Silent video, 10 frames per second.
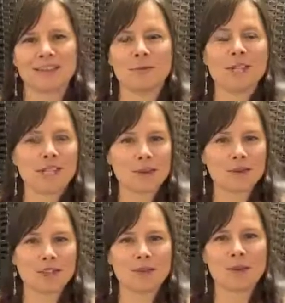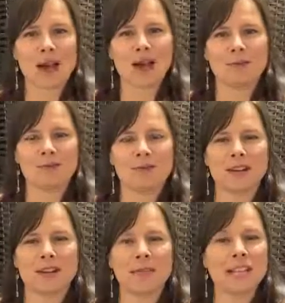reach out if you have
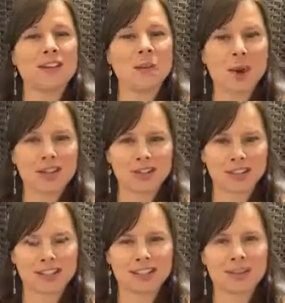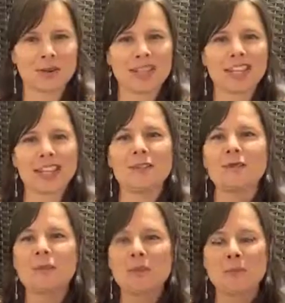any questions. Go to the
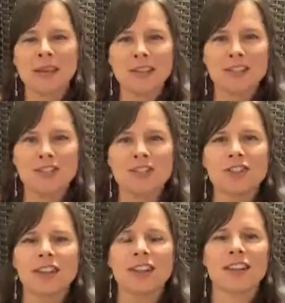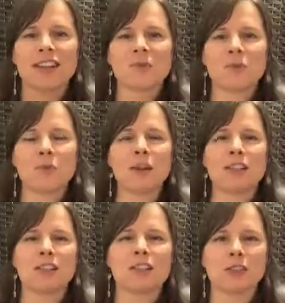info page if you
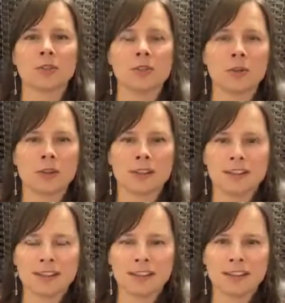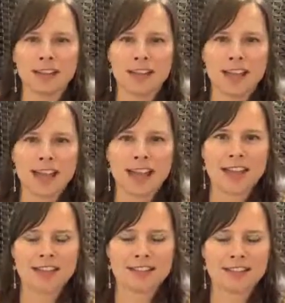want to learn more.
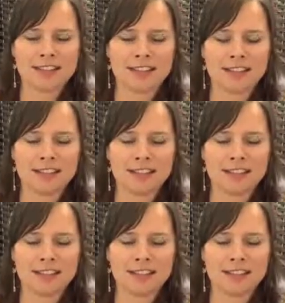And